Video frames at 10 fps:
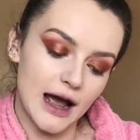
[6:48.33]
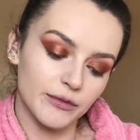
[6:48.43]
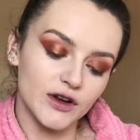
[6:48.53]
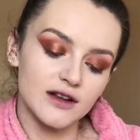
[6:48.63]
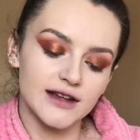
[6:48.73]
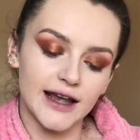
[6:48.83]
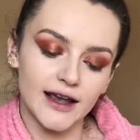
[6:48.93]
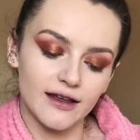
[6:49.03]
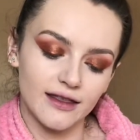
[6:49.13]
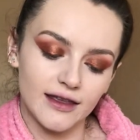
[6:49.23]
I'm just going to
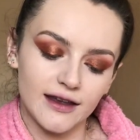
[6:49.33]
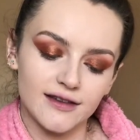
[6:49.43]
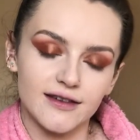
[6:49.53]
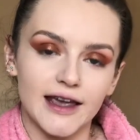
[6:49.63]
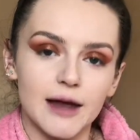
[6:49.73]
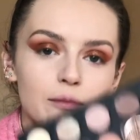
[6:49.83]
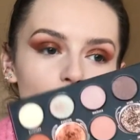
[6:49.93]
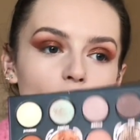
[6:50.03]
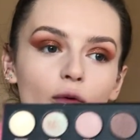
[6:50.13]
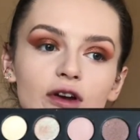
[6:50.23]
take the same
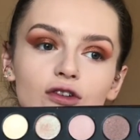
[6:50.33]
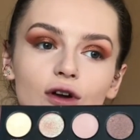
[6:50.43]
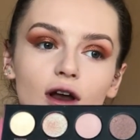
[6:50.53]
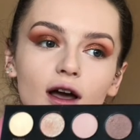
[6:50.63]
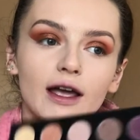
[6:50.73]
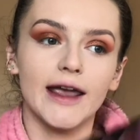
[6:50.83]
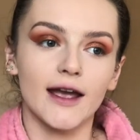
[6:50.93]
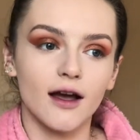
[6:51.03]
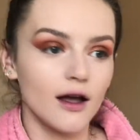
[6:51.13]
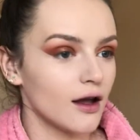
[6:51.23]
orange colour
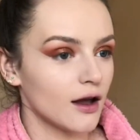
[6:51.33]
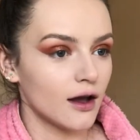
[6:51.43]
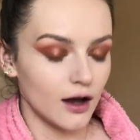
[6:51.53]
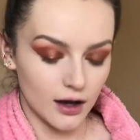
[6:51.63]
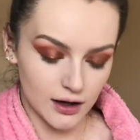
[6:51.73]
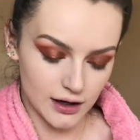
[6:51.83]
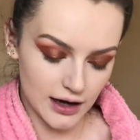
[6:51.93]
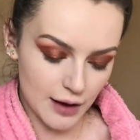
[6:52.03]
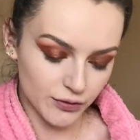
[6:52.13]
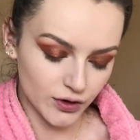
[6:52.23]
here, and
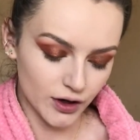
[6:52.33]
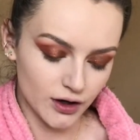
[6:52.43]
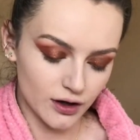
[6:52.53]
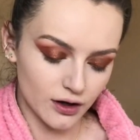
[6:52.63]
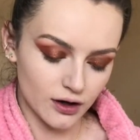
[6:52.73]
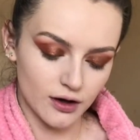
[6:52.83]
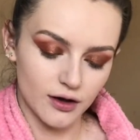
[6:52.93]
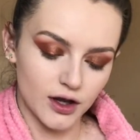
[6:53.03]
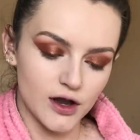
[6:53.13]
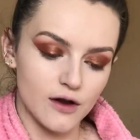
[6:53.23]
I'm just going to
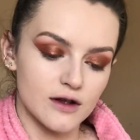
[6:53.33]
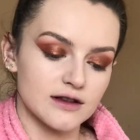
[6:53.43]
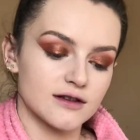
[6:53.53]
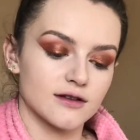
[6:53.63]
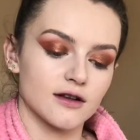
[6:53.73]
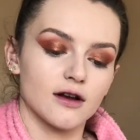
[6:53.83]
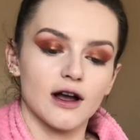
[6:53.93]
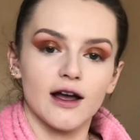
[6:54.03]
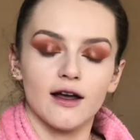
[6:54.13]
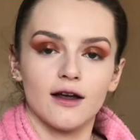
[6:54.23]
use
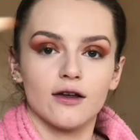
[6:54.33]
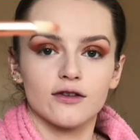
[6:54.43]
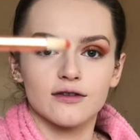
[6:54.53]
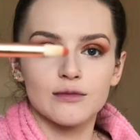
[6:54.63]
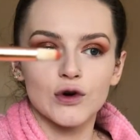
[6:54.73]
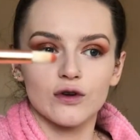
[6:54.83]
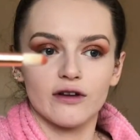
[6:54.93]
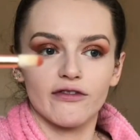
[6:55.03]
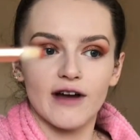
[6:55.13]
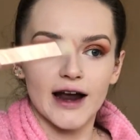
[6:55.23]
a small
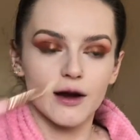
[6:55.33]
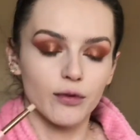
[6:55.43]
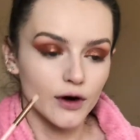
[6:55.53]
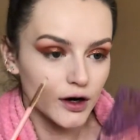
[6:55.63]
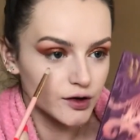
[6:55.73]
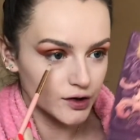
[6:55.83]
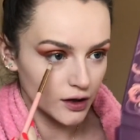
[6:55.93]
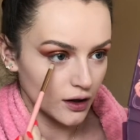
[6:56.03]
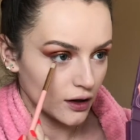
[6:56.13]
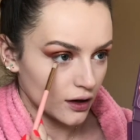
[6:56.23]
definer brush
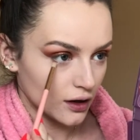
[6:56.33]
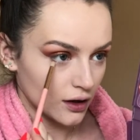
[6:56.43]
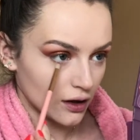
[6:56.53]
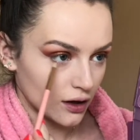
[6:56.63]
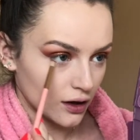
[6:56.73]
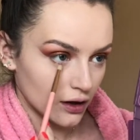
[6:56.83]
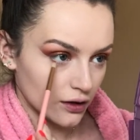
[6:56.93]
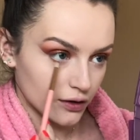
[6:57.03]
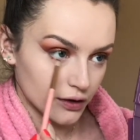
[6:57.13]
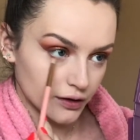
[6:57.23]

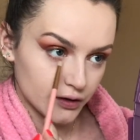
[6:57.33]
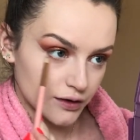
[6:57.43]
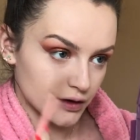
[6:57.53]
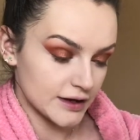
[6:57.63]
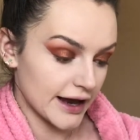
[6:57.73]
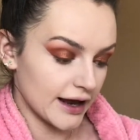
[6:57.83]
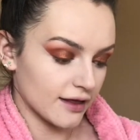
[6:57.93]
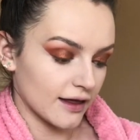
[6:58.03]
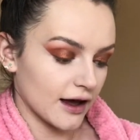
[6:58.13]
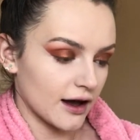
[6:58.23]
just to take
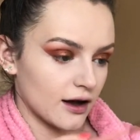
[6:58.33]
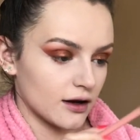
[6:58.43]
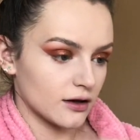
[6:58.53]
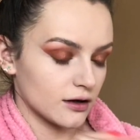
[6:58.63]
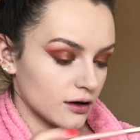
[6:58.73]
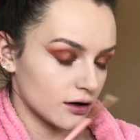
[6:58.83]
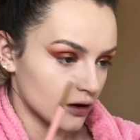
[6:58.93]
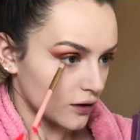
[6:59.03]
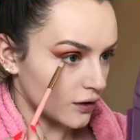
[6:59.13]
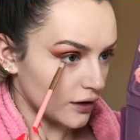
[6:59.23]
that
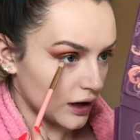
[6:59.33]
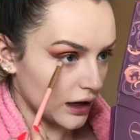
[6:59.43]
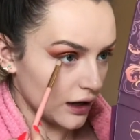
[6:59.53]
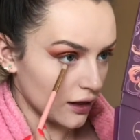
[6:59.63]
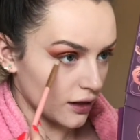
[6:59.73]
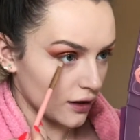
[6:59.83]
underneath,